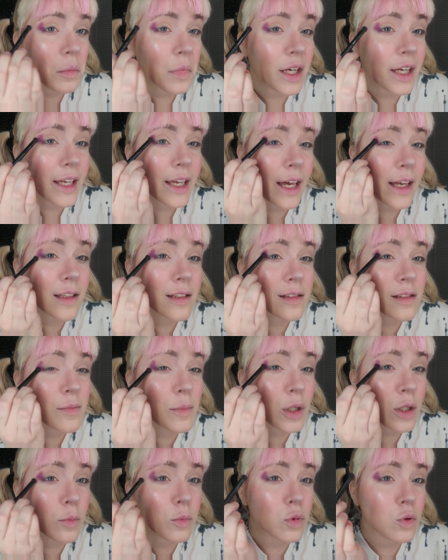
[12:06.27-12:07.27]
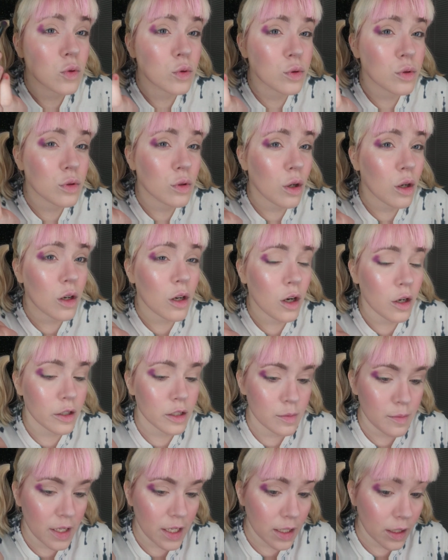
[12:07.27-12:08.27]
I guess purples are hard
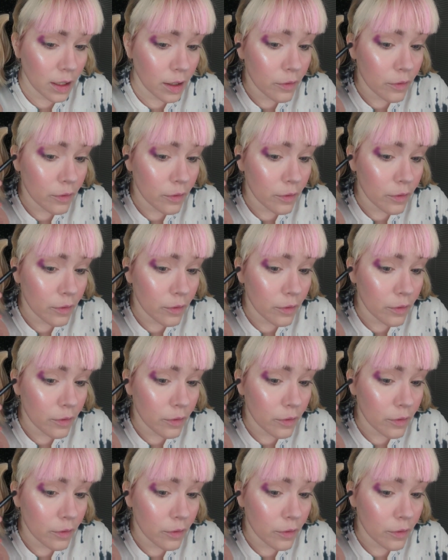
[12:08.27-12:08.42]
to make.